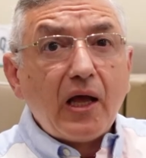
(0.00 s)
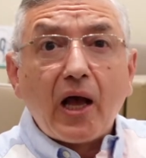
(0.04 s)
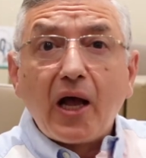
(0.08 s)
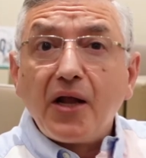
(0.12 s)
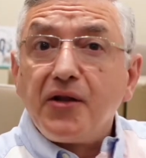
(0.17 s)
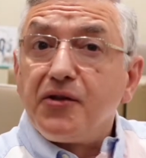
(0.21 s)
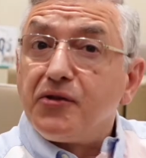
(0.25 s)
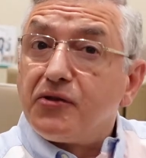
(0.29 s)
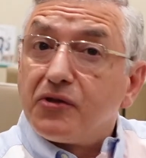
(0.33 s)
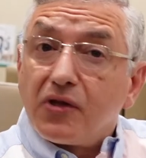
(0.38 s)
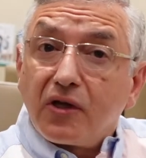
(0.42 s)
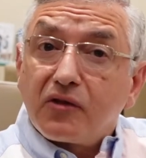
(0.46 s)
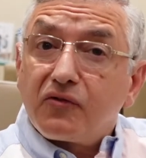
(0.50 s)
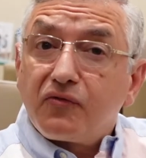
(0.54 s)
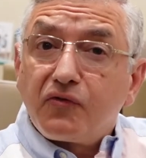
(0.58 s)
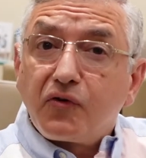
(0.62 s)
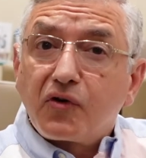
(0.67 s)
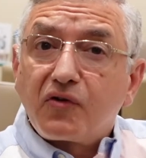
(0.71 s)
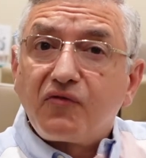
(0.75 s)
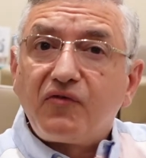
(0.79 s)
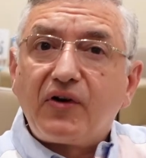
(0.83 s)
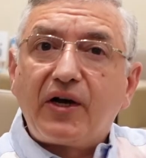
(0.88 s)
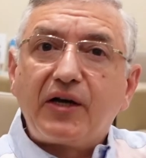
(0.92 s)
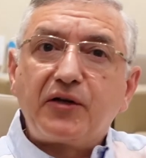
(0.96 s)
and not
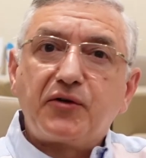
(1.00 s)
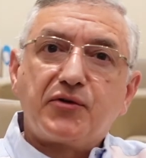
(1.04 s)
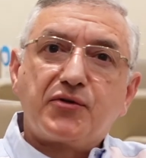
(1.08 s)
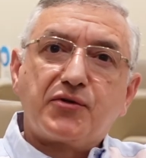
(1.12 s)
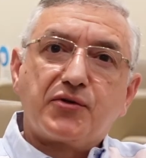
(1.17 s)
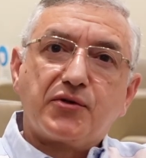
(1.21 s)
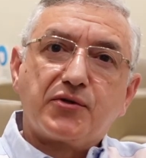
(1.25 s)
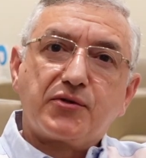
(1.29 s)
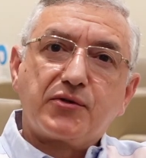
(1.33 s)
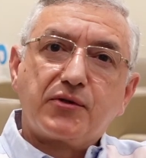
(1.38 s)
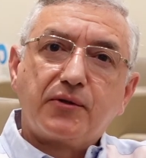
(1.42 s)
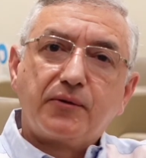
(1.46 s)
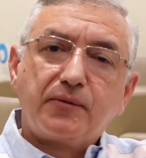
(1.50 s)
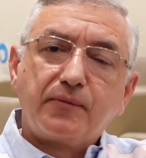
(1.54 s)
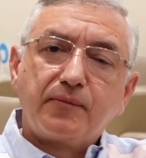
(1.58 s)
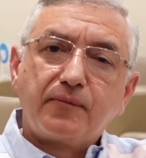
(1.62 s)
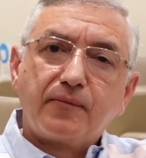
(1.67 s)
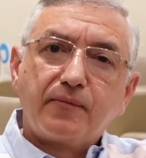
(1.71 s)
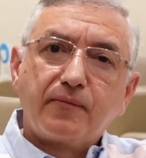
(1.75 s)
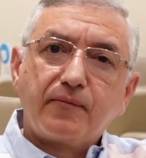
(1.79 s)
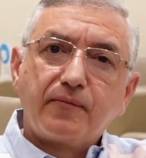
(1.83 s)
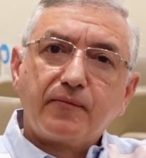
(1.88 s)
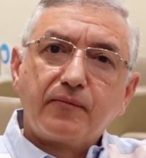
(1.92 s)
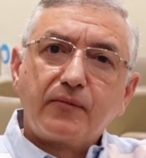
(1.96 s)
for viruses.
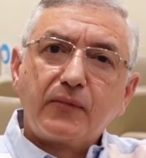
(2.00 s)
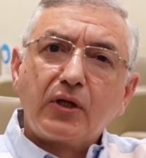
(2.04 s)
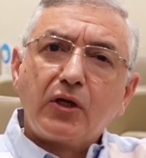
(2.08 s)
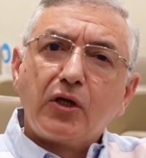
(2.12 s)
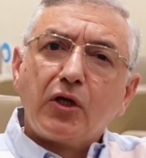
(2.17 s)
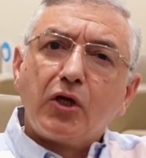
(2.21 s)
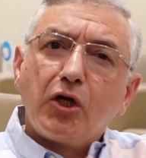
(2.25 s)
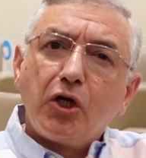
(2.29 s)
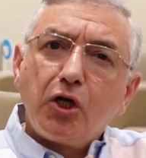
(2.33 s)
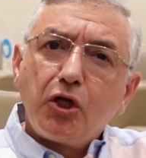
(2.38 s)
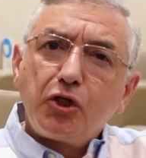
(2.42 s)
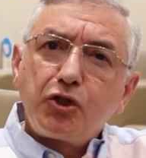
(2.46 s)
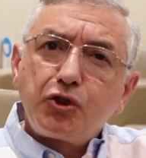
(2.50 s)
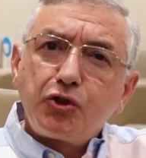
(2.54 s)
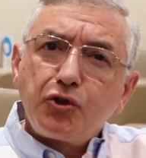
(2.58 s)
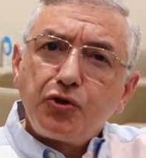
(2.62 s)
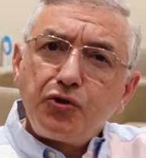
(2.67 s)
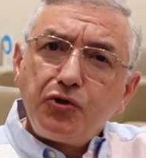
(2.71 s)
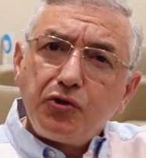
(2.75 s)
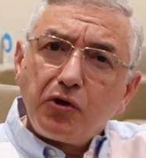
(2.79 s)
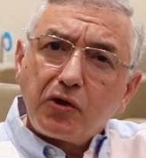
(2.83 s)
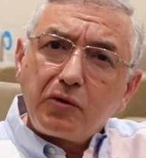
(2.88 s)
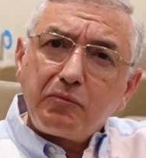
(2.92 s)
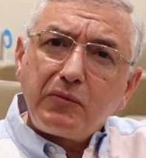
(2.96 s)
It
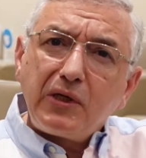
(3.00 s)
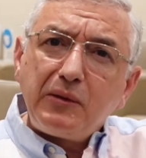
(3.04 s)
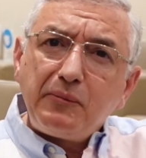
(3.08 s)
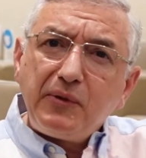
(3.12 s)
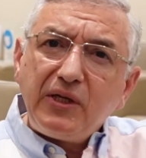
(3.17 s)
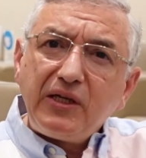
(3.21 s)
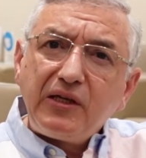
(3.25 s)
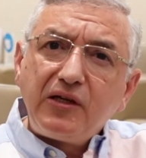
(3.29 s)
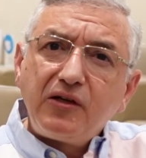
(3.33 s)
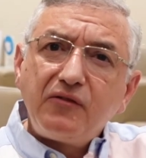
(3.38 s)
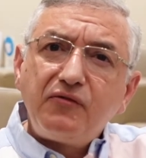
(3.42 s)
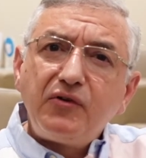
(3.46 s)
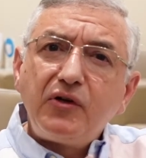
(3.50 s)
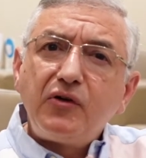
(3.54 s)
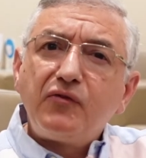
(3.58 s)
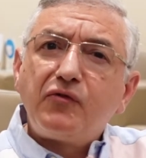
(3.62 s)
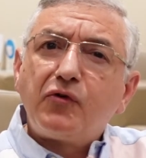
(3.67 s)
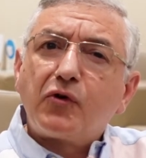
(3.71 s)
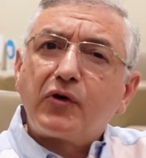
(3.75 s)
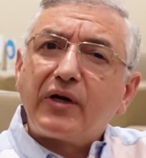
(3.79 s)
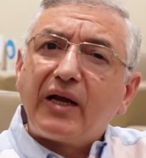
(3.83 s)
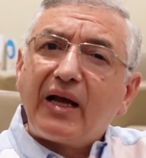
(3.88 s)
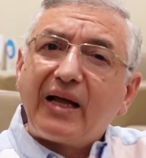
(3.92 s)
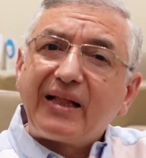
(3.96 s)
should normally be given
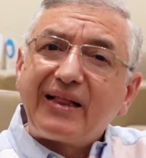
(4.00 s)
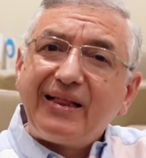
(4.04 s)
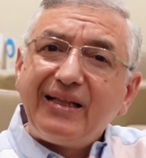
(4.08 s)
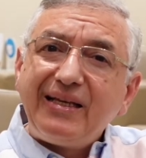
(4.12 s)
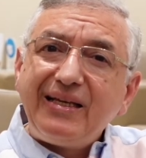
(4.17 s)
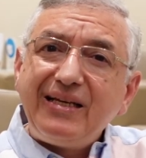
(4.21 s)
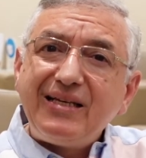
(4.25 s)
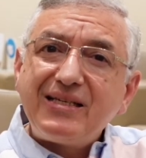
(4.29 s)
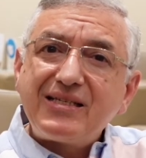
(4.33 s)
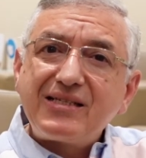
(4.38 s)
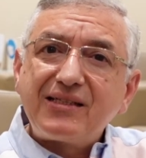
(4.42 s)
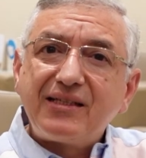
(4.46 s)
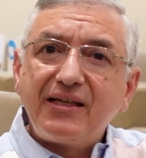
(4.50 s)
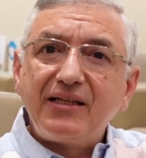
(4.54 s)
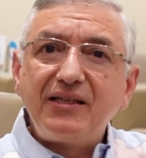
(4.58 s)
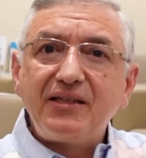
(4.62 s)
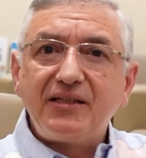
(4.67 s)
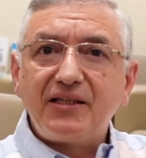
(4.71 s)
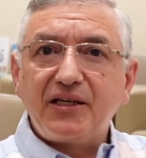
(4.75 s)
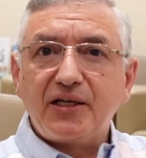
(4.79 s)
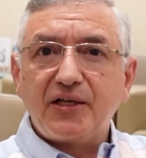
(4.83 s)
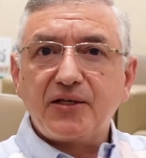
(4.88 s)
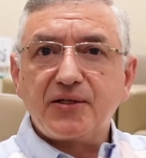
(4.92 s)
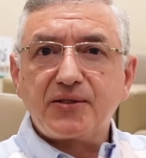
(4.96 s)
for at least 10
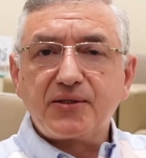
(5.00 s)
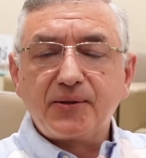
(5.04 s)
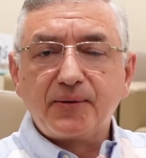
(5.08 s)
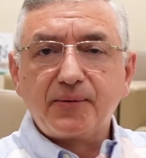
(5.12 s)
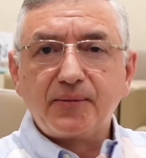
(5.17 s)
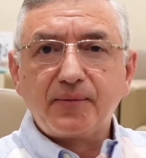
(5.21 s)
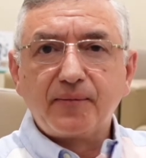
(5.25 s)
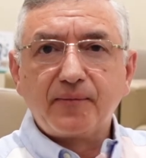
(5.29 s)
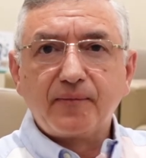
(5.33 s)
days.